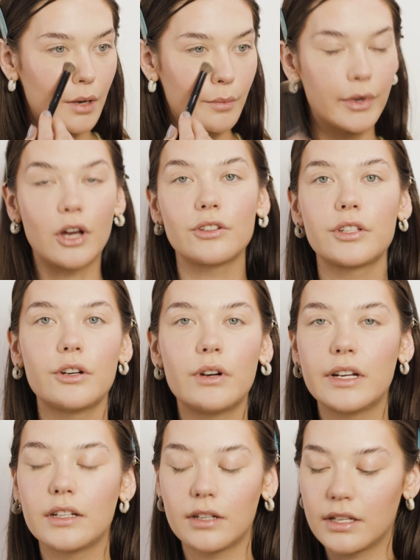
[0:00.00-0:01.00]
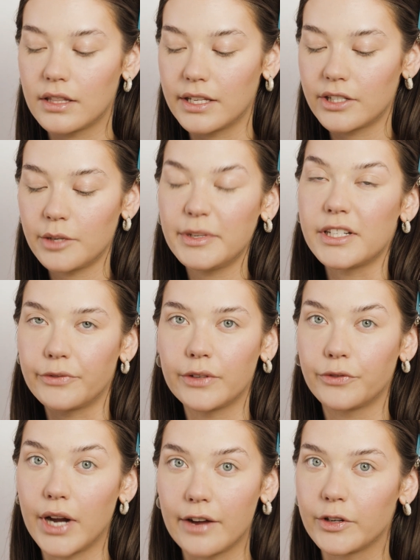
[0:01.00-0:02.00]
But also, this could be
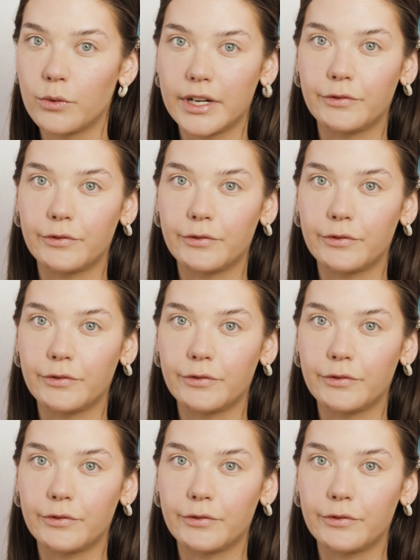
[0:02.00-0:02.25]
different for everyone.